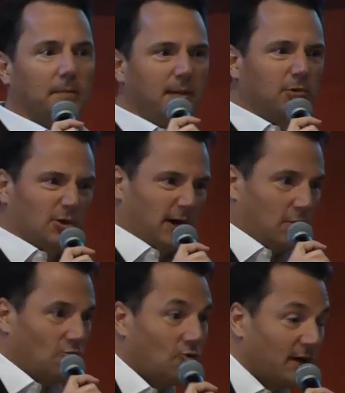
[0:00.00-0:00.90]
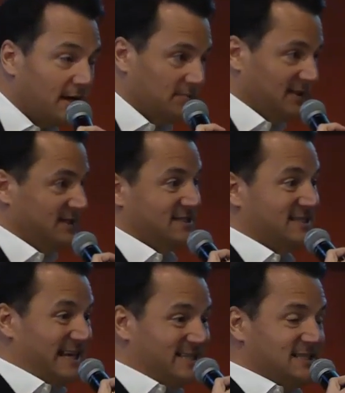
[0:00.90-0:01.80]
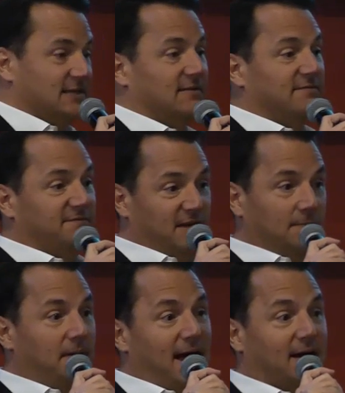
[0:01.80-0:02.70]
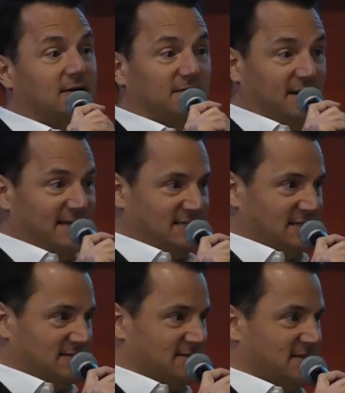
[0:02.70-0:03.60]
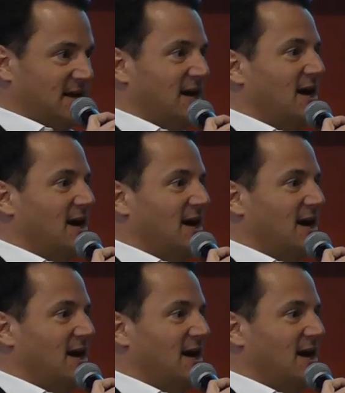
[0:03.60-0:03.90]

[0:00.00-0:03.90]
People are incredibly sensitive feedback devices.